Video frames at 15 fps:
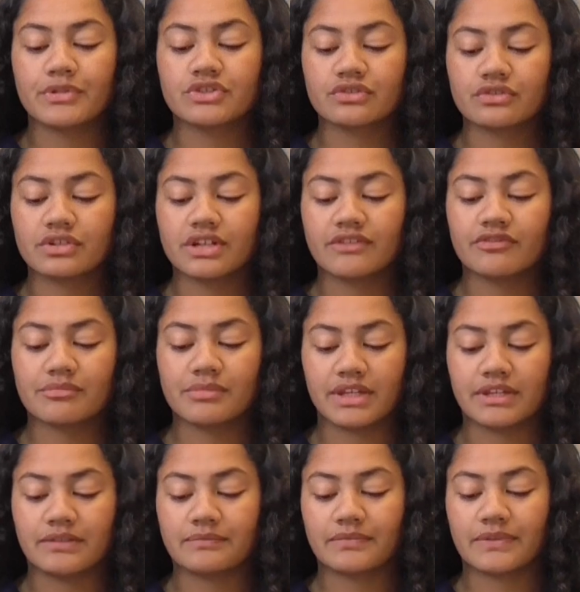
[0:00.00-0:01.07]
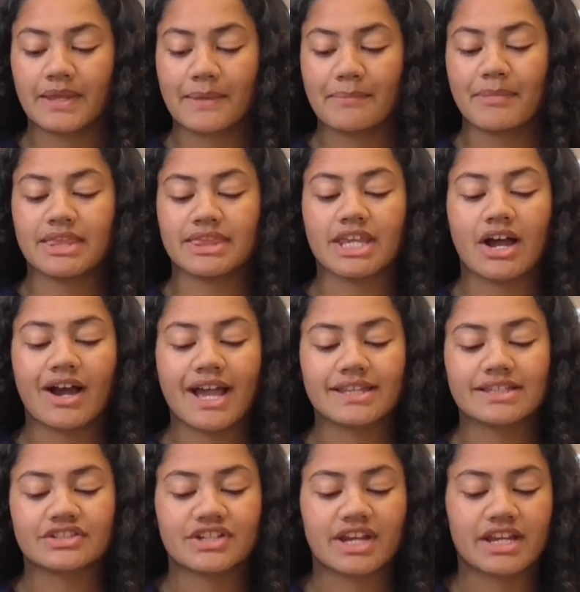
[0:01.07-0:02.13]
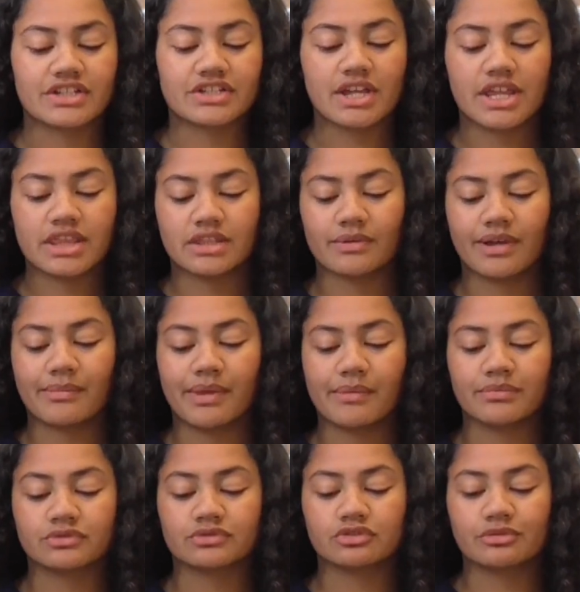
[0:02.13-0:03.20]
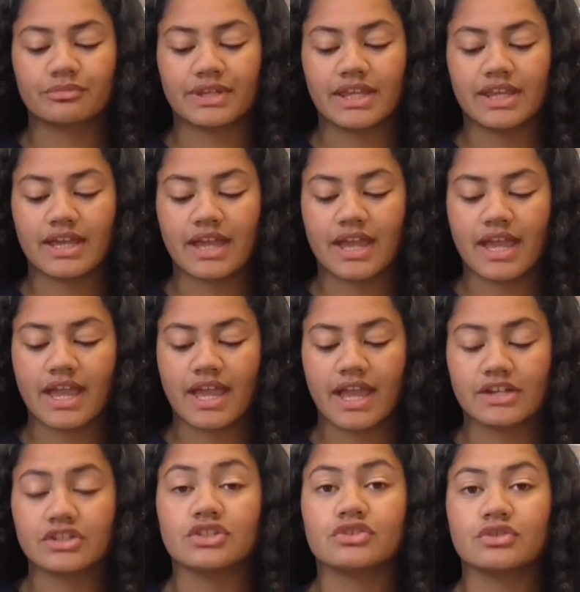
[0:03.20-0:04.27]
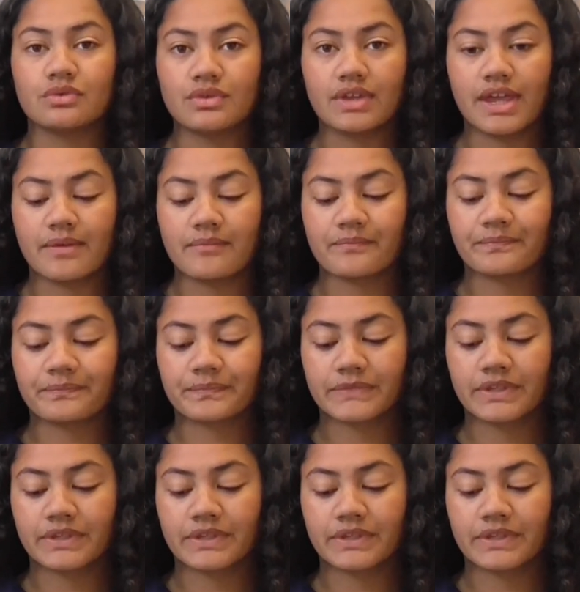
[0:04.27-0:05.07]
Maturity for me meant that I had to change the way people saw me, and to do that,